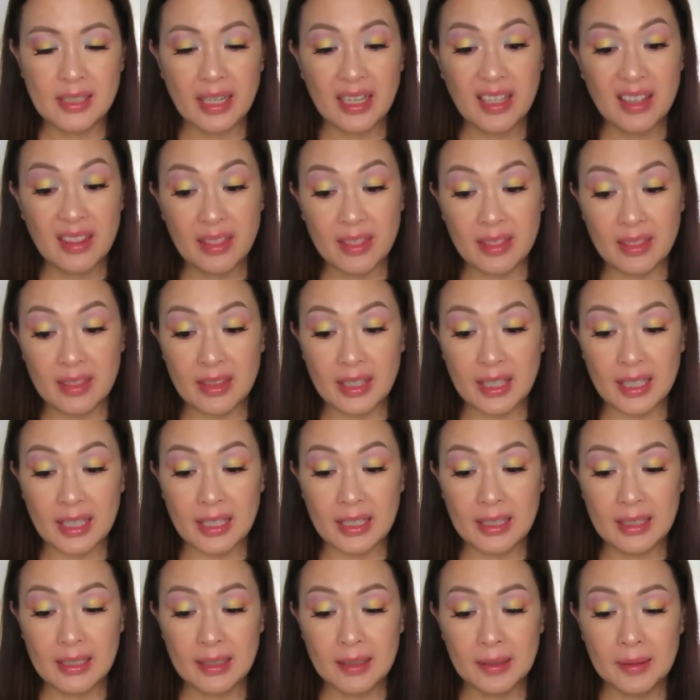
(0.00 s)
I
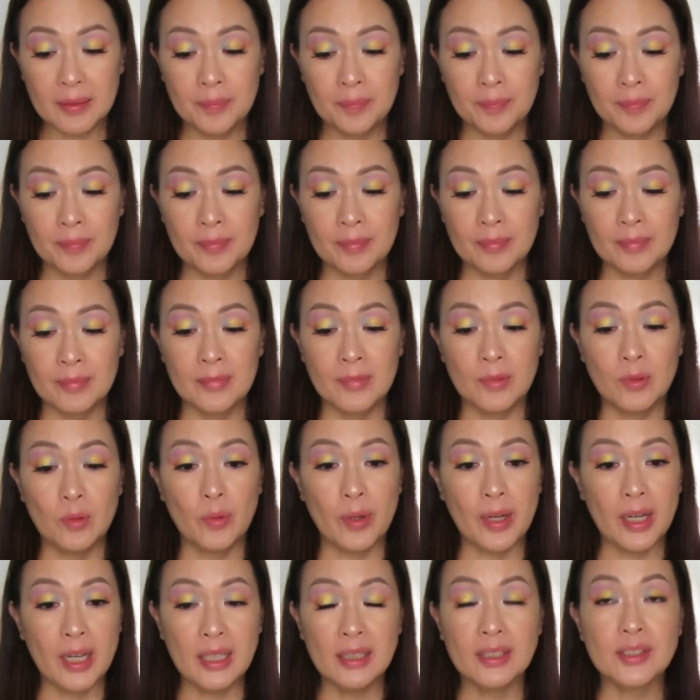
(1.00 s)
think.
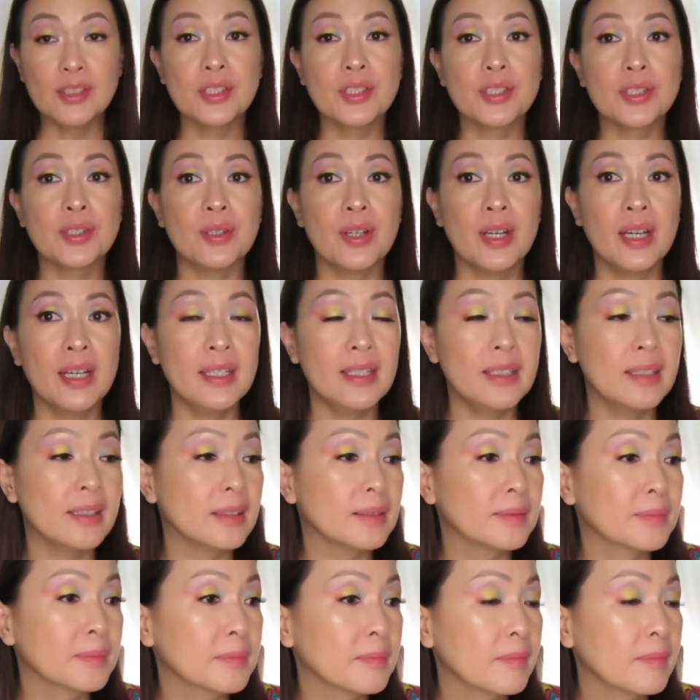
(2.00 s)
Well, let's try it.